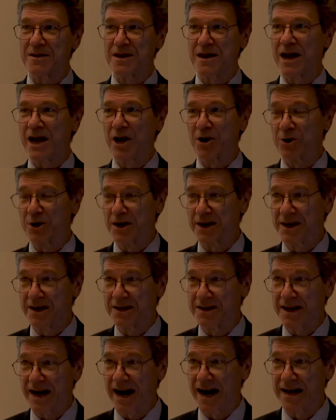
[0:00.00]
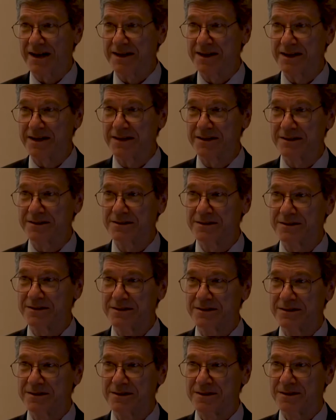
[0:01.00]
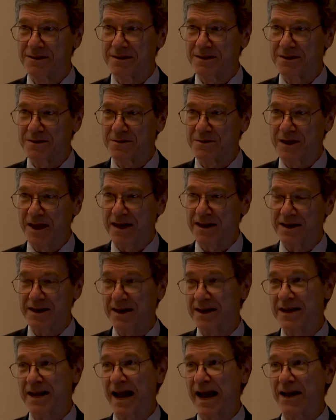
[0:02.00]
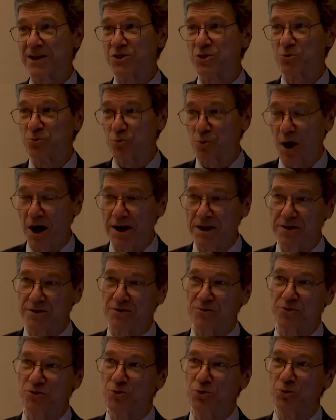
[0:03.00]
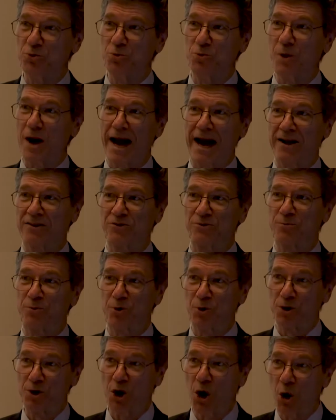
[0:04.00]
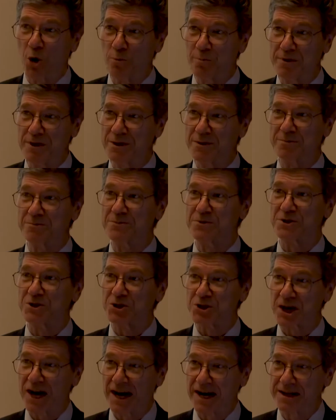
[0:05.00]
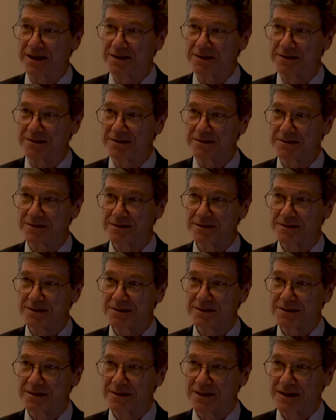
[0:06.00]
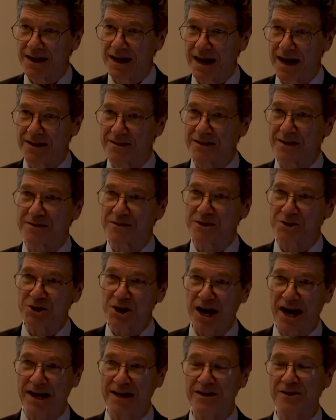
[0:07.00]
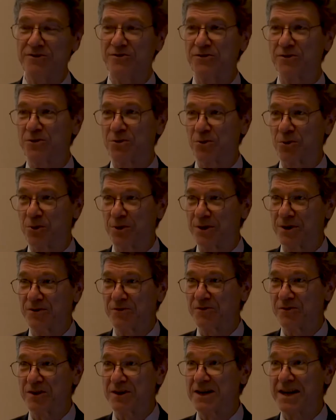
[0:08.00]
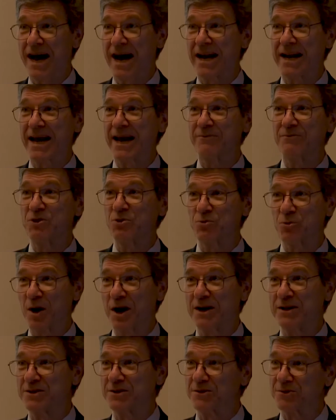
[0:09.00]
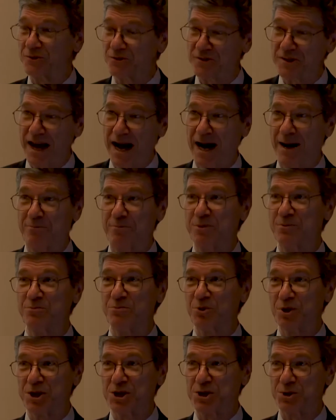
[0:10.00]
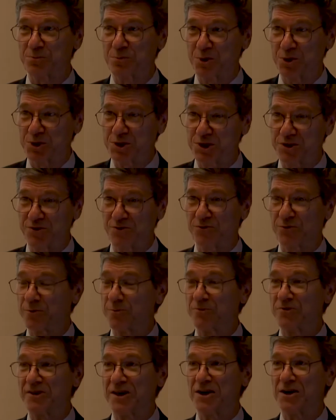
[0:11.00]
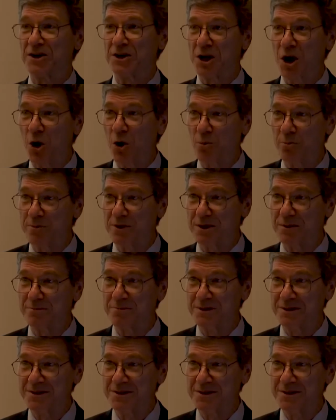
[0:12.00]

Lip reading: arrogant idea that it had the right to export opium to China, and that the Chinese authorities did not have the right to stop British merchants from selling opium